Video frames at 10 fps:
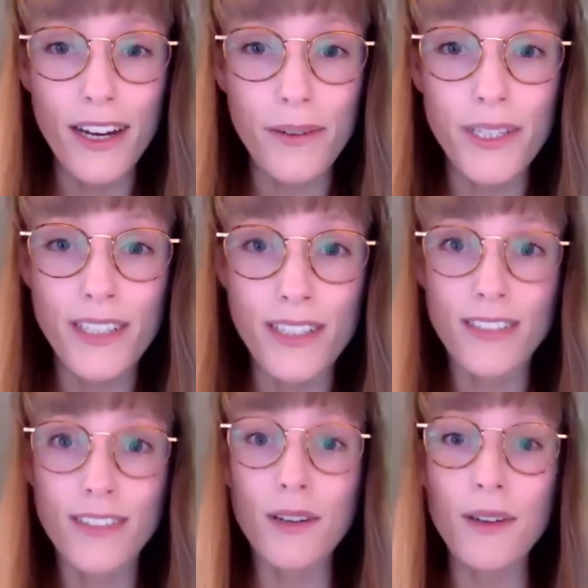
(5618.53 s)
which
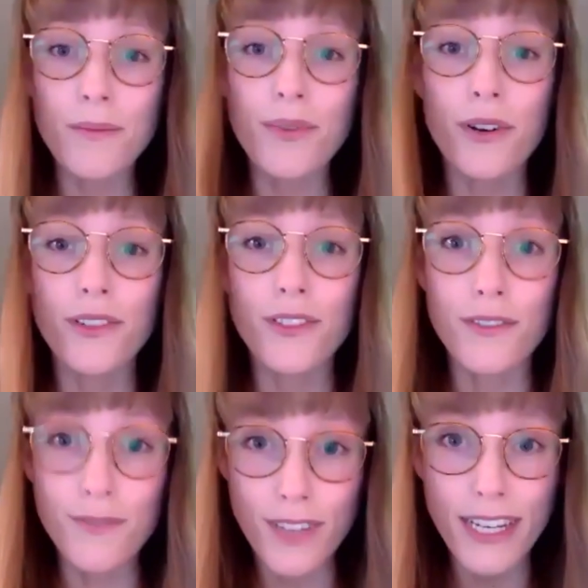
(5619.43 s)
is prone
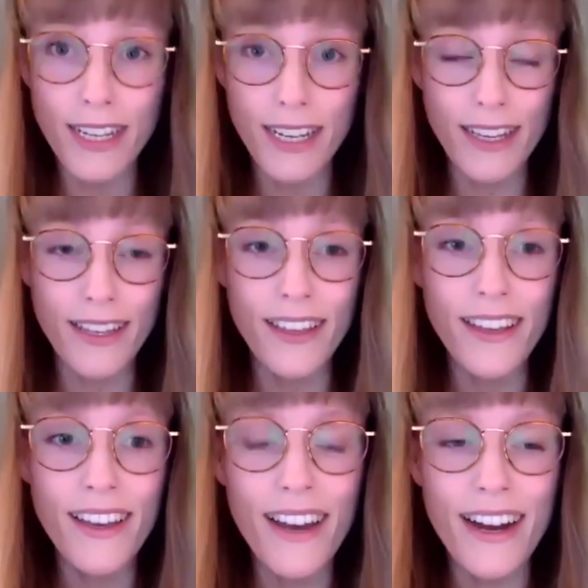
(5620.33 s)
to flooding
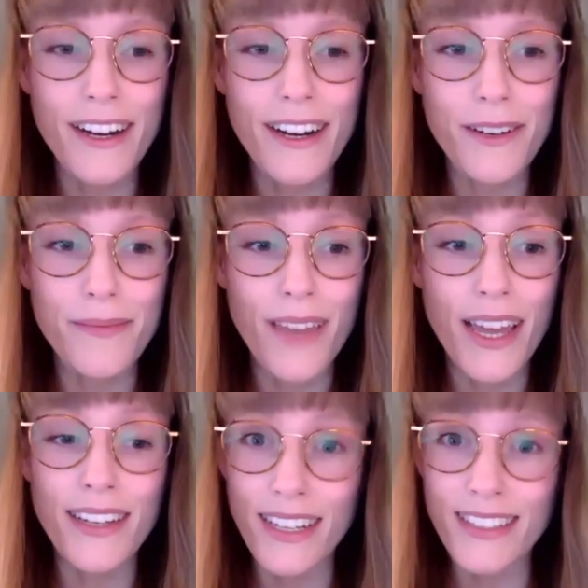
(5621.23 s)

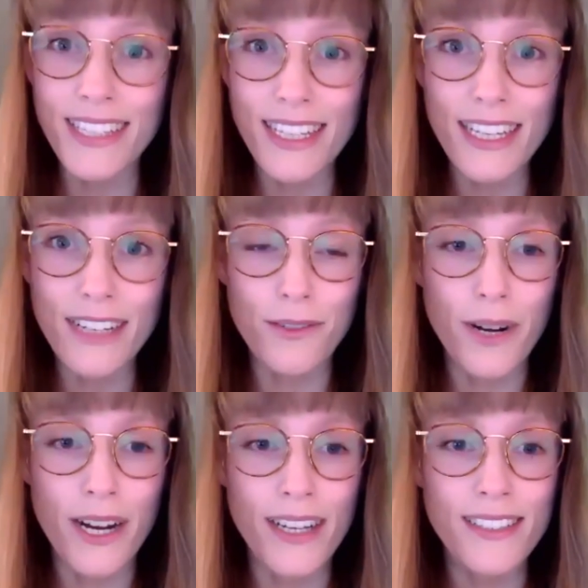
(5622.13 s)
and sea level
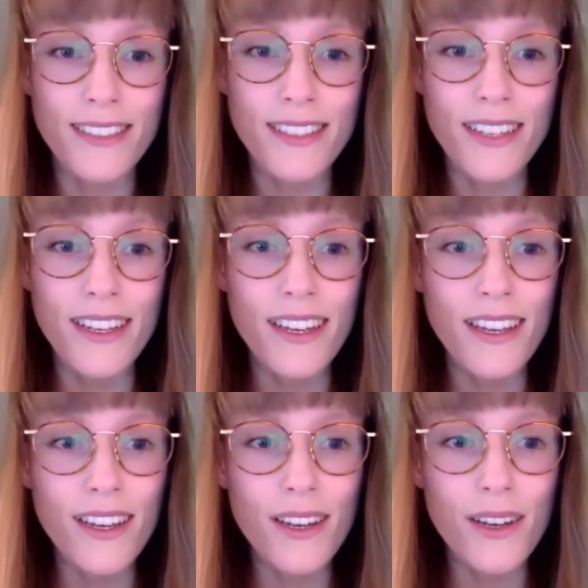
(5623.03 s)
rise.
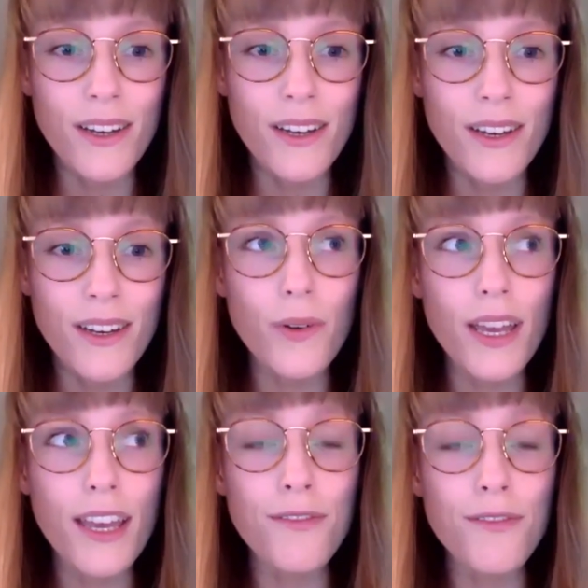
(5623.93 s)

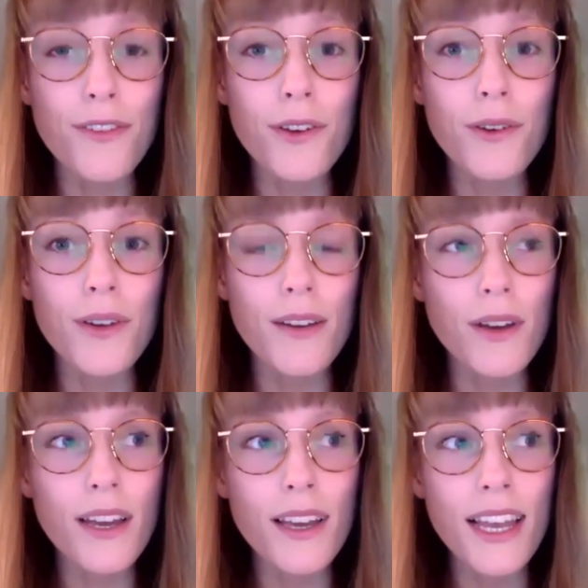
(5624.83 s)

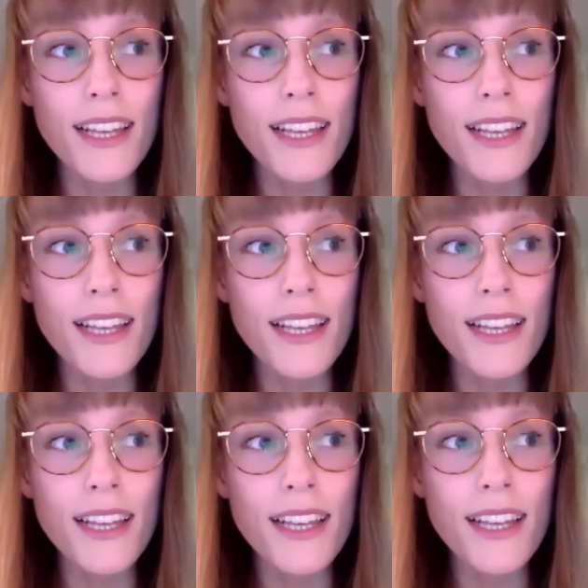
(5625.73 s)
Is the only
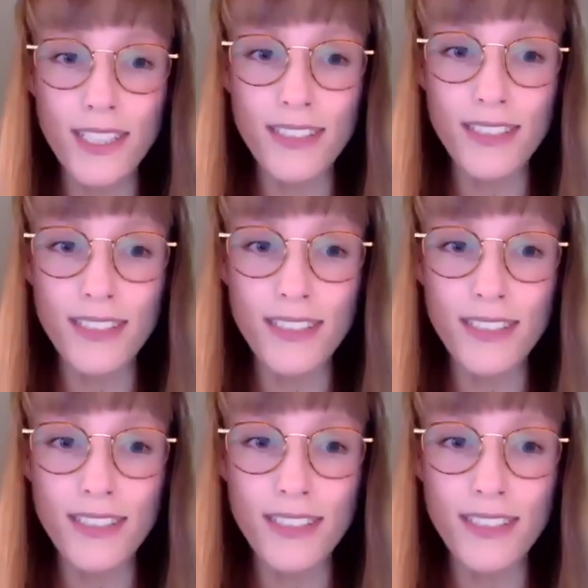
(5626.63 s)
way to address the
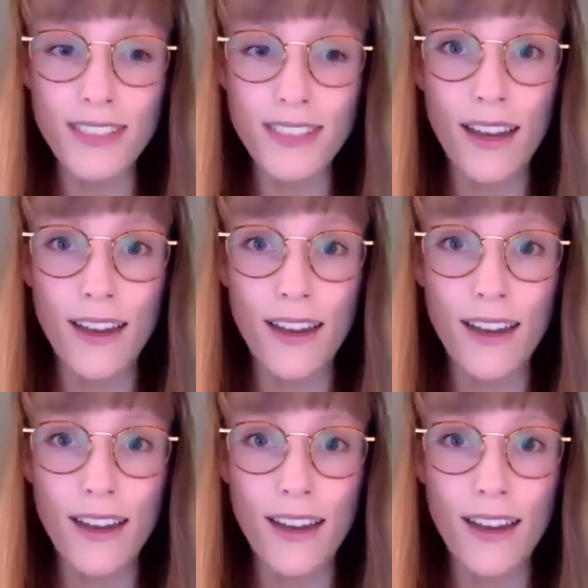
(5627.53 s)
vulnerability
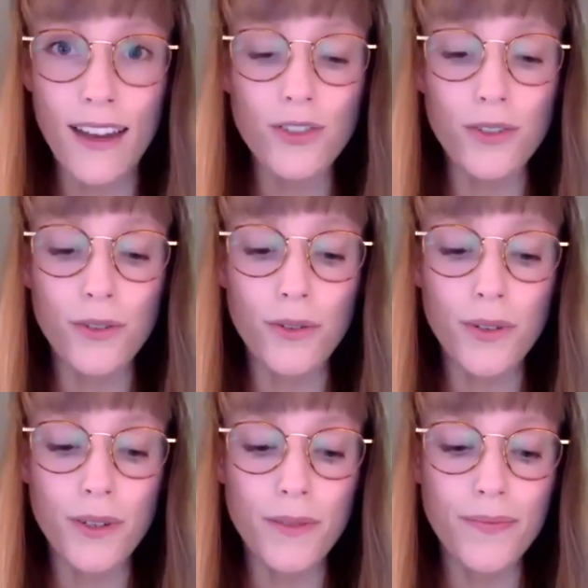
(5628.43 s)
there
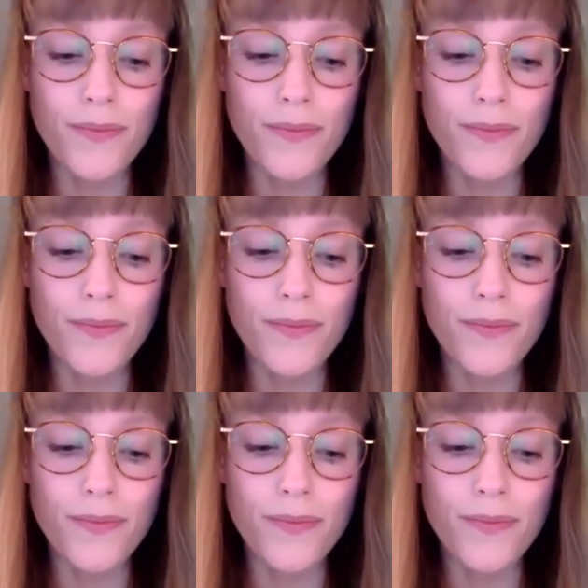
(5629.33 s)
to